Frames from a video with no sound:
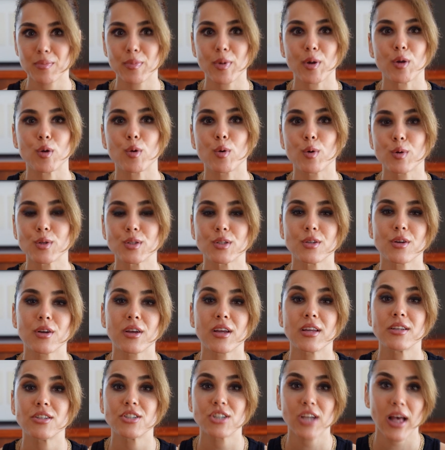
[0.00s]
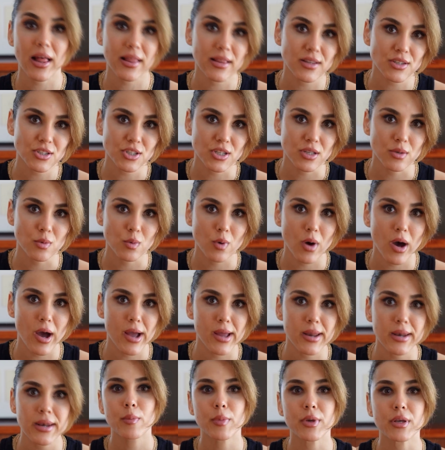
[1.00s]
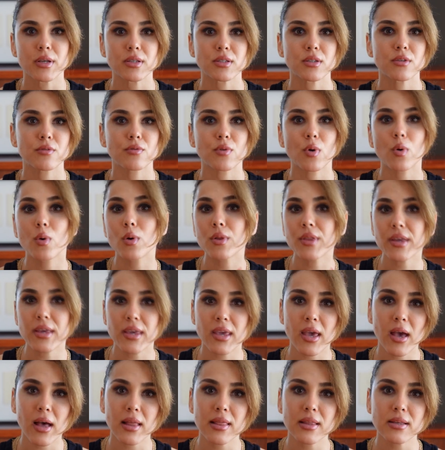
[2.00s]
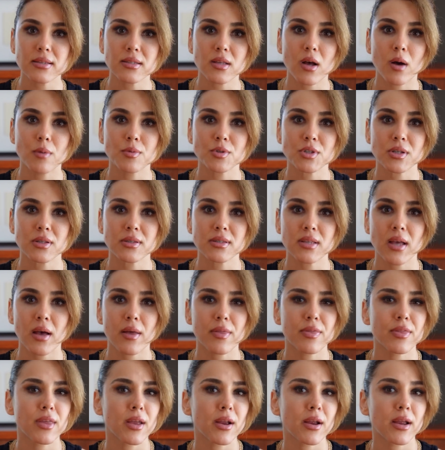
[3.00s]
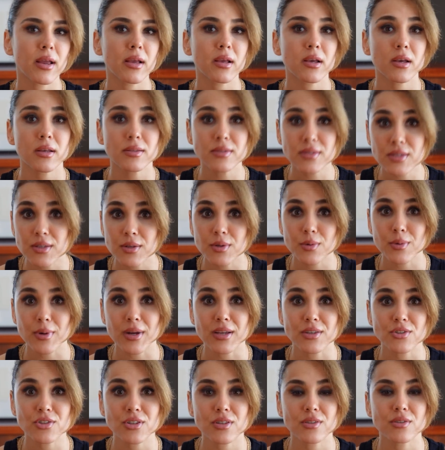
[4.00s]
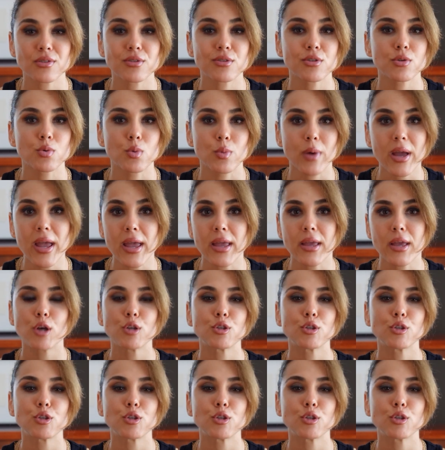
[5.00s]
but also a challenging one because of all the countless options out there and considerations to weigh.